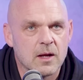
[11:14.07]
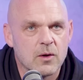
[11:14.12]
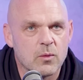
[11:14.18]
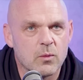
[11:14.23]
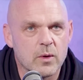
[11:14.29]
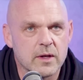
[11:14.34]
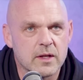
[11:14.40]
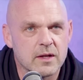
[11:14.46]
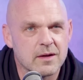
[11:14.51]

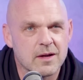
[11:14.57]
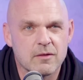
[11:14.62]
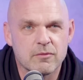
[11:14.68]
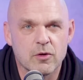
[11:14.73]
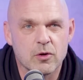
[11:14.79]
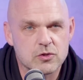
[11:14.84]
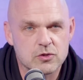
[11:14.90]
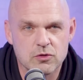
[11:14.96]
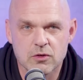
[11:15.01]
We didn't have
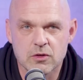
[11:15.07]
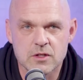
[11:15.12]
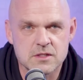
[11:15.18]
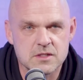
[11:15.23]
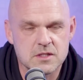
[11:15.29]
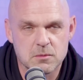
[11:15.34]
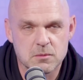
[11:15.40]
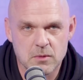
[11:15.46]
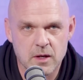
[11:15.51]
our strongest
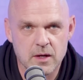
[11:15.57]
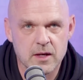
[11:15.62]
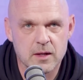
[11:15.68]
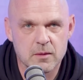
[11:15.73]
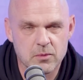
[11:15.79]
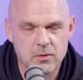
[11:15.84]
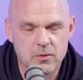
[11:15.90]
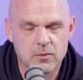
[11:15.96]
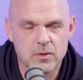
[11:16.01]
team out there,
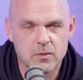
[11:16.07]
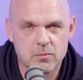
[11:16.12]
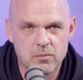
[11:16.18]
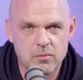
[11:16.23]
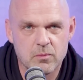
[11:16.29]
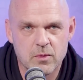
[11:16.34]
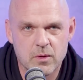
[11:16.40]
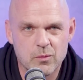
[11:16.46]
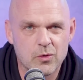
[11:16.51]
but we
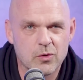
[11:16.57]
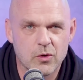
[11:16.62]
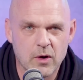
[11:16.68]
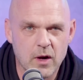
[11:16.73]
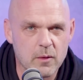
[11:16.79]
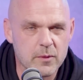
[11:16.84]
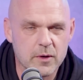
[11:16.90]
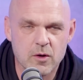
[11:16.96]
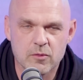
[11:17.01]
we were all
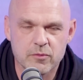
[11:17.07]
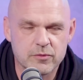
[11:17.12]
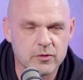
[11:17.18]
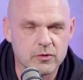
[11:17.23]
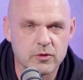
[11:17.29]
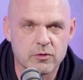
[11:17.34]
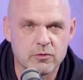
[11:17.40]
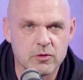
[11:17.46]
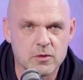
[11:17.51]
right. We got
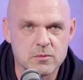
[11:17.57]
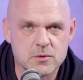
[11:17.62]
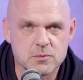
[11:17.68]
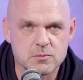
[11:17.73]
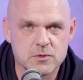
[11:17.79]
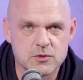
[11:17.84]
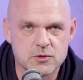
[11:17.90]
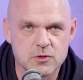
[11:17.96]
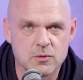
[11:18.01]
through the groups
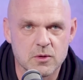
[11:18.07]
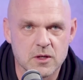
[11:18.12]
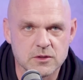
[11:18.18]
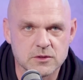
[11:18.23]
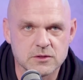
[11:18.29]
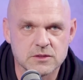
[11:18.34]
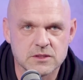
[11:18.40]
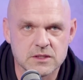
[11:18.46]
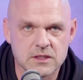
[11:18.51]
and we drew
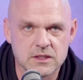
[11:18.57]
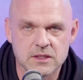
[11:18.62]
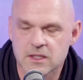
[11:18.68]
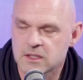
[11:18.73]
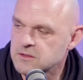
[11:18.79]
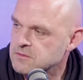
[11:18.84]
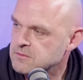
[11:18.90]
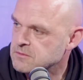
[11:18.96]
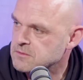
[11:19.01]

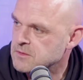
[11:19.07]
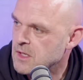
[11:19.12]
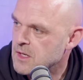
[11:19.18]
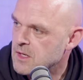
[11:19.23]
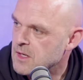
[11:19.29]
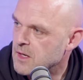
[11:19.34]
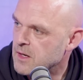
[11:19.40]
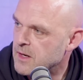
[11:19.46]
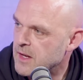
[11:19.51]
Argentina
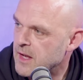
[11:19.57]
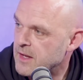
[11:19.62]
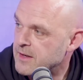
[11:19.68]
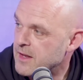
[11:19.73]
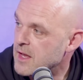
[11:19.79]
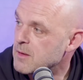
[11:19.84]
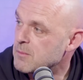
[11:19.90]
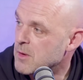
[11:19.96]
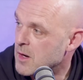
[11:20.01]
and they uh, had
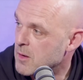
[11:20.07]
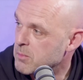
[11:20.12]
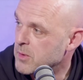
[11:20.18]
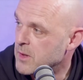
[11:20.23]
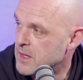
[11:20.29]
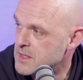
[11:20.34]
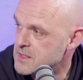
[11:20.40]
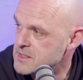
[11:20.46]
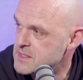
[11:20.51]
Aimar
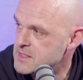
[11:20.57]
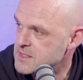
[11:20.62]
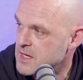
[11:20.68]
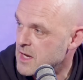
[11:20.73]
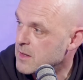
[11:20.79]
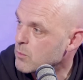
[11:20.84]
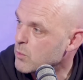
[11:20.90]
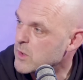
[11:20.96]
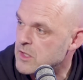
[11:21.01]
playing as a
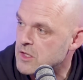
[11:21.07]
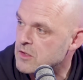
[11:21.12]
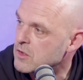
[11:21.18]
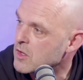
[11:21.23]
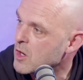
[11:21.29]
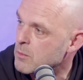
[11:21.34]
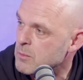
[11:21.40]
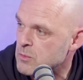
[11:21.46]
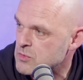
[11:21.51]
10, and we didn't
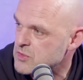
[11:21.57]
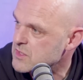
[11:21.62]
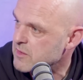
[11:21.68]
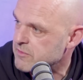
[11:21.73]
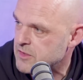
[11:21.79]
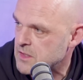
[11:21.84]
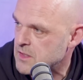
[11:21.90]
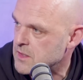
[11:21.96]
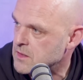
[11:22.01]
know him. He was
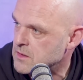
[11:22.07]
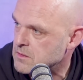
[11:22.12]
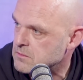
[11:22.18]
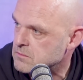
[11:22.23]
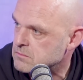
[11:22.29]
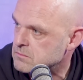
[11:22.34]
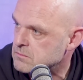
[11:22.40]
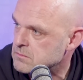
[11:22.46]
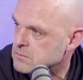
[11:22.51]
17.
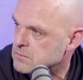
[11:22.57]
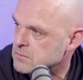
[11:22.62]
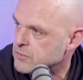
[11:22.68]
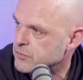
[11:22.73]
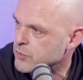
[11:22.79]
Cold.